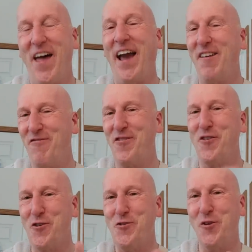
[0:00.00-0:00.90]
I can
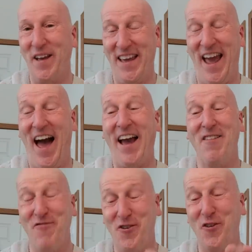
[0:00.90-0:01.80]
feel the cooling. Yeah, I
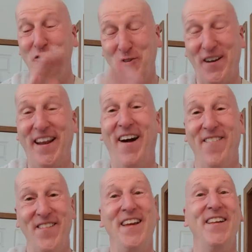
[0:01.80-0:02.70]
can feel the cooling now.